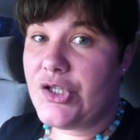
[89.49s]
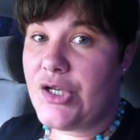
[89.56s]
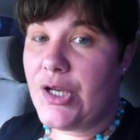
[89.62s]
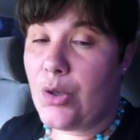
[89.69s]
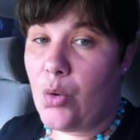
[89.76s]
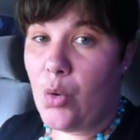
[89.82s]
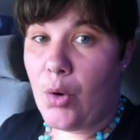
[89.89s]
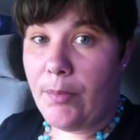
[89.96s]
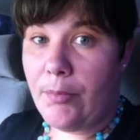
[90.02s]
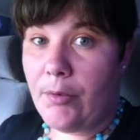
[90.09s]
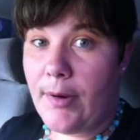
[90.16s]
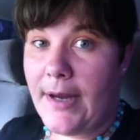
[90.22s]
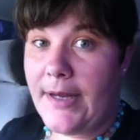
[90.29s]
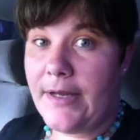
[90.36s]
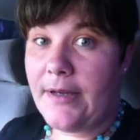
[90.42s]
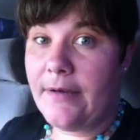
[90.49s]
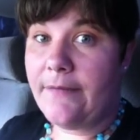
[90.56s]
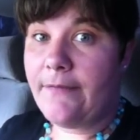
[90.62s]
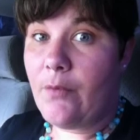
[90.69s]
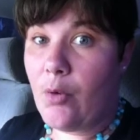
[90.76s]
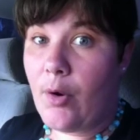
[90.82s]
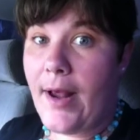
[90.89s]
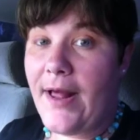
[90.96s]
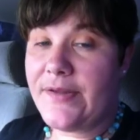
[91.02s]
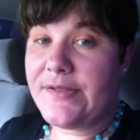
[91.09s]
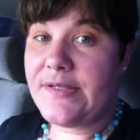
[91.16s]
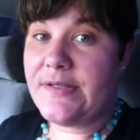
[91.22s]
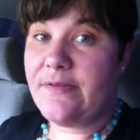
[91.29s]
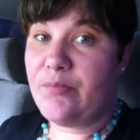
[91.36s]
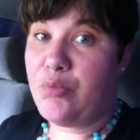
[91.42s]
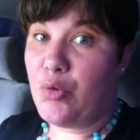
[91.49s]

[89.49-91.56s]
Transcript: incorporated 4 ounces of